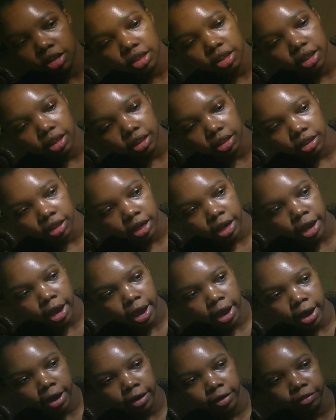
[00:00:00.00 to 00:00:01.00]
And
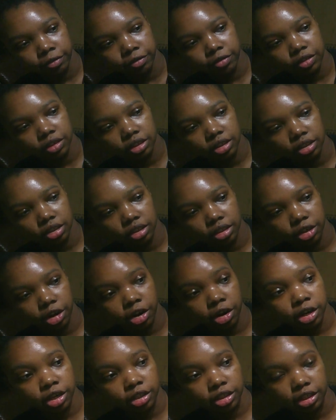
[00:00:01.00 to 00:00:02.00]

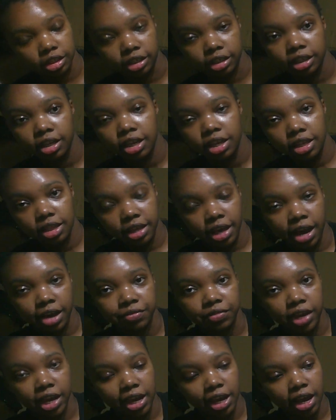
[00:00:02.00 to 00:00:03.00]
currently, they have
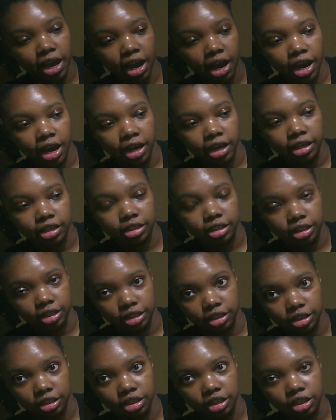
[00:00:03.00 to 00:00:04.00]
8 eyes and
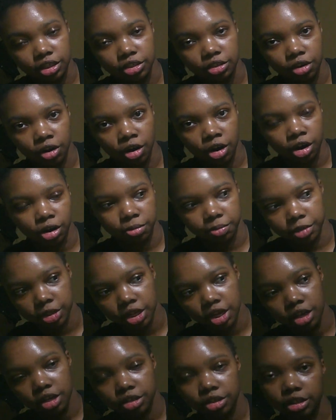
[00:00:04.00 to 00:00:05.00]
6 arms.
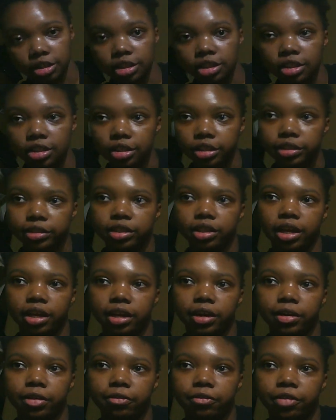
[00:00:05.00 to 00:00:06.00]
So this is, like,
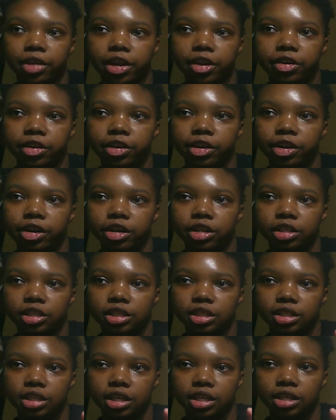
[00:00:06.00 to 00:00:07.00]
very early
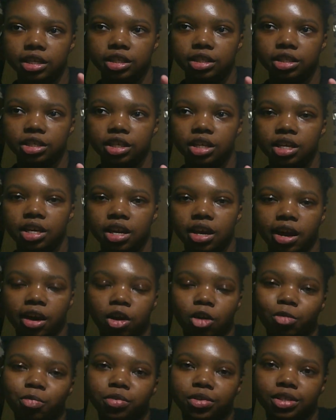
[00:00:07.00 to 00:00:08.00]
stage. I
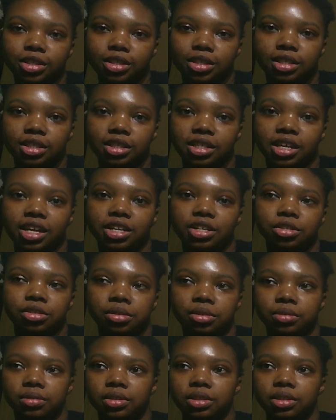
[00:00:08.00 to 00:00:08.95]
hope you can see that too.